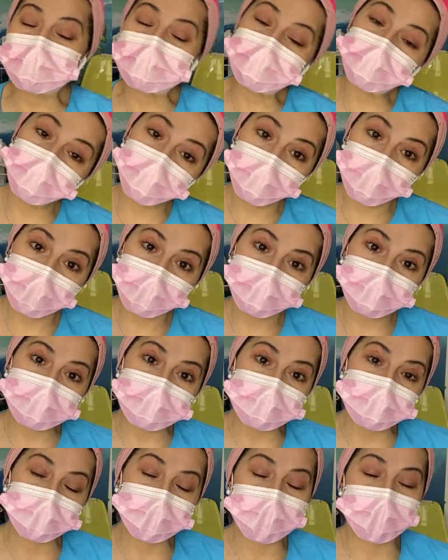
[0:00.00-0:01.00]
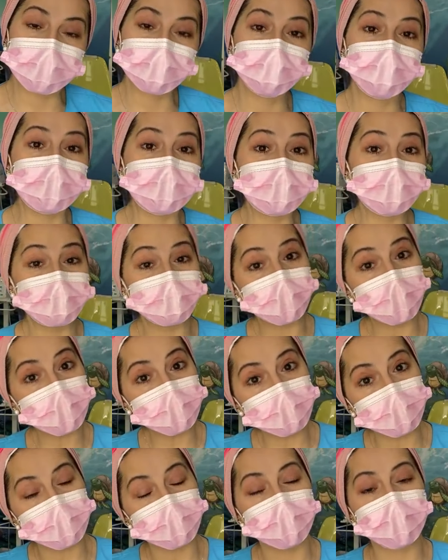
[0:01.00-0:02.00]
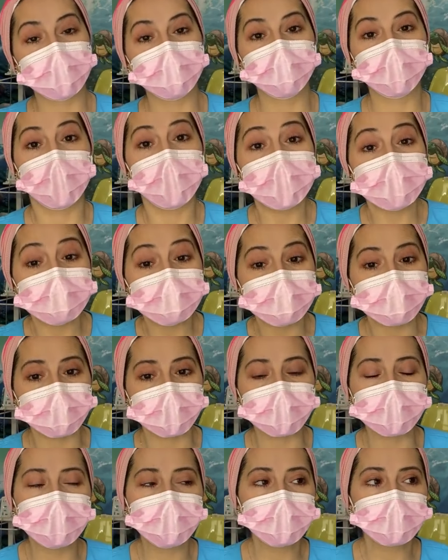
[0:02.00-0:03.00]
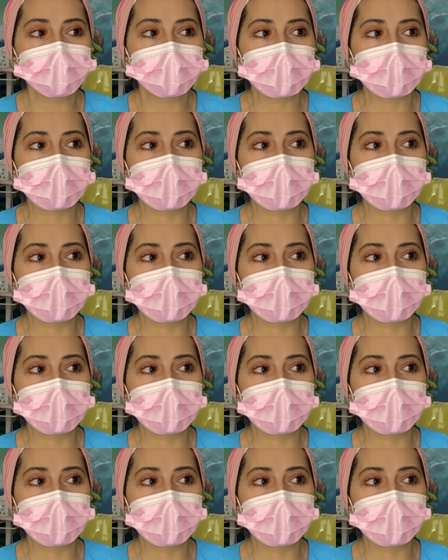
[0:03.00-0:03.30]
the tooth of the child be stronger and awesomer.